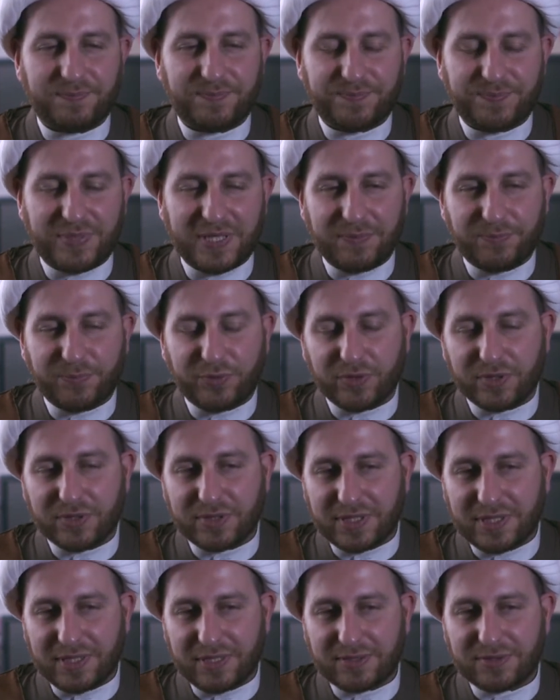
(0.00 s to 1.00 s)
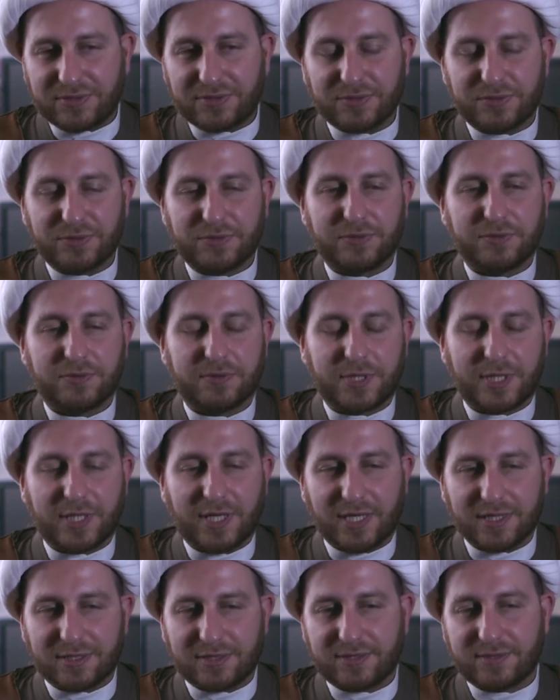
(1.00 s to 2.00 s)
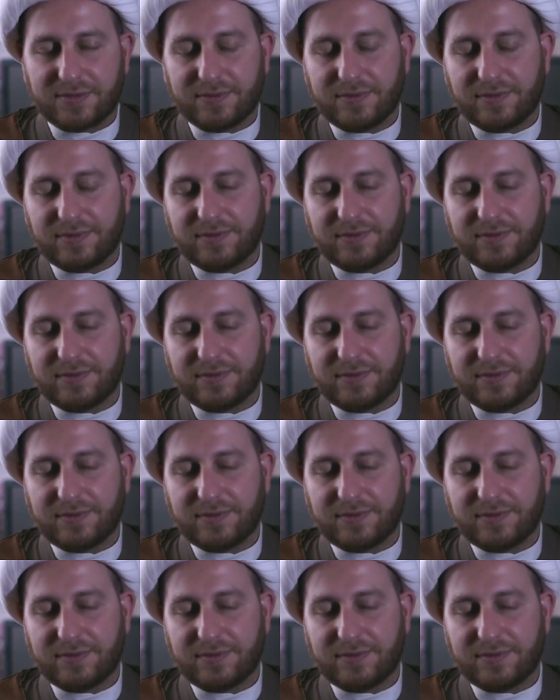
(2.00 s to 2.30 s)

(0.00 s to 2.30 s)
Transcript: people need to not